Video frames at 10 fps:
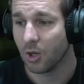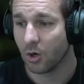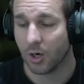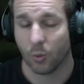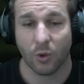
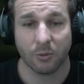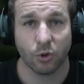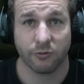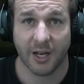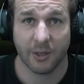All right, one more
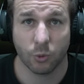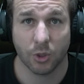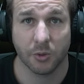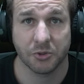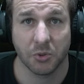raid. We'll
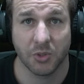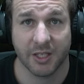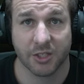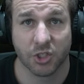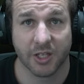go into
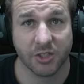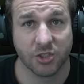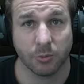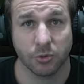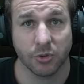Interchange
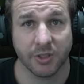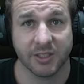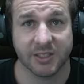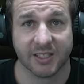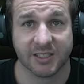and we'll do the
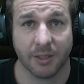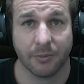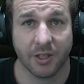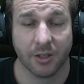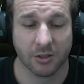exact same
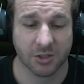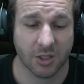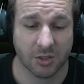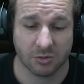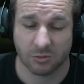thing. I just
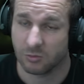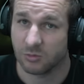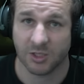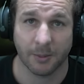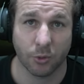got to
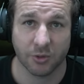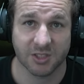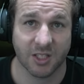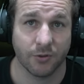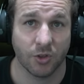dump all this
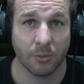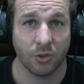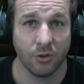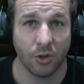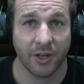stuff and grab a
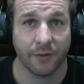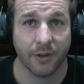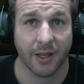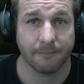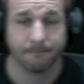new loadout for that.